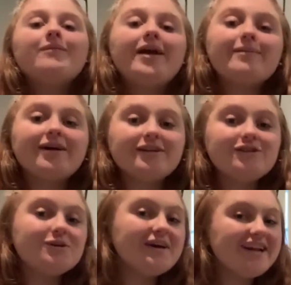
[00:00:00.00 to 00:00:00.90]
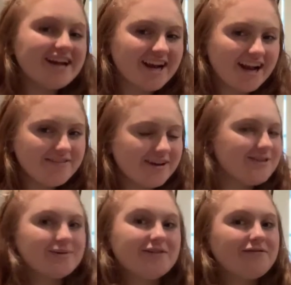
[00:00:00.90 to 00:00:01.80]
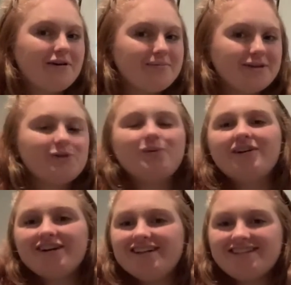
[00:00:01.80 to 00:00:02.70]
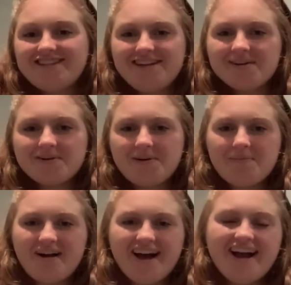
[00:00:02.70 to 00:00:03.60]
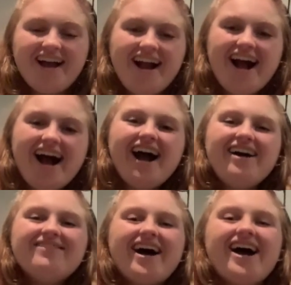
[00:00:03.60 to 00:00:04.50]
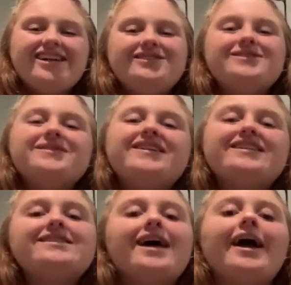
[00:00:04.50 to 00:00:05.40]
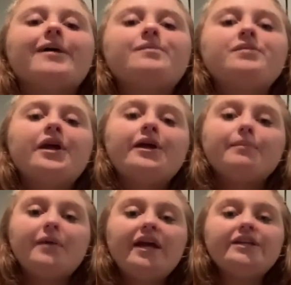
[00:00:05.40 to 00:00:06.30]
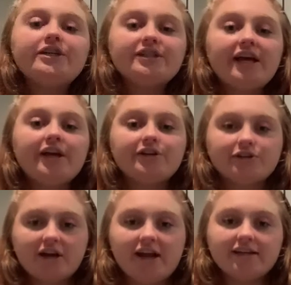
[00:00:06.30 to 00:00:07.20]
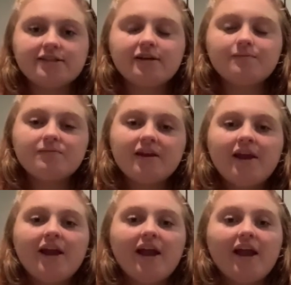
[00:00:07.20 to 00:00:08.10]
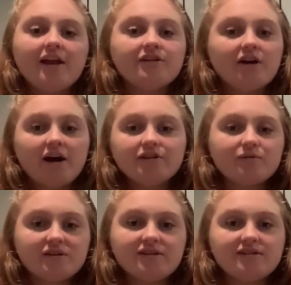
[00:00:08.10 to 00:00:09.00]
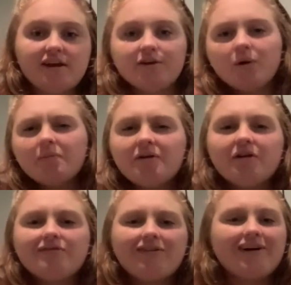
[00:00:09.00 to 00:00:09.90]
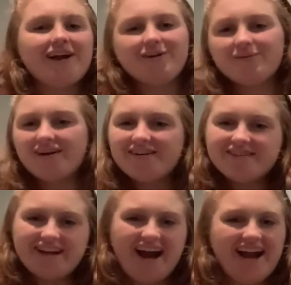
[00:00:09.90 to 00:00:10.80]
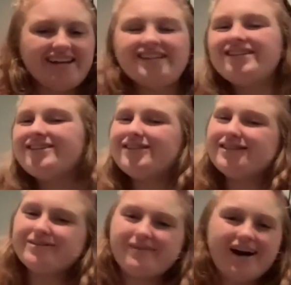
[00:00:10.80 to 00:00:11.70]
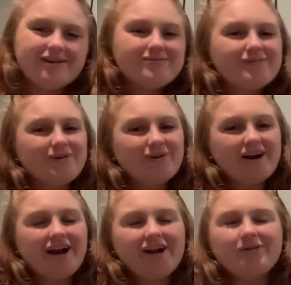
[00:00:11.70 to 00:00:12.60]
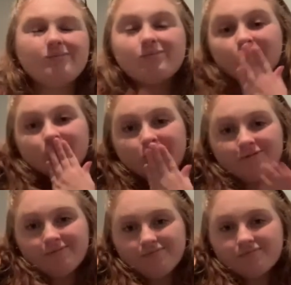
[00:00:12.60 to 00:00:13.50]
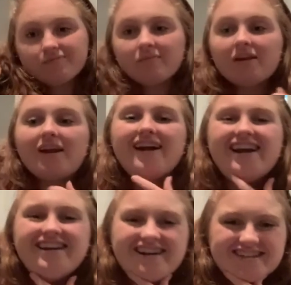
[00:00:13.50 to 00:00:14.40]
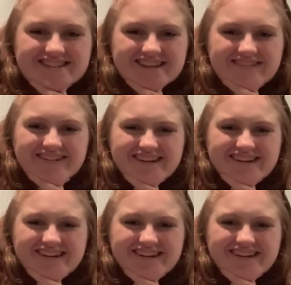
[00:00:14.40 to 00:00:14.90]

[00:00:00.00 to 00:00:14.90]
In my Twitter, if you guys want to follow me on Twitter, it's Kirigrupa. I do want to say, make your day great. And I just wanted to say, you are beautiful and one of a kind. Smile more. And also,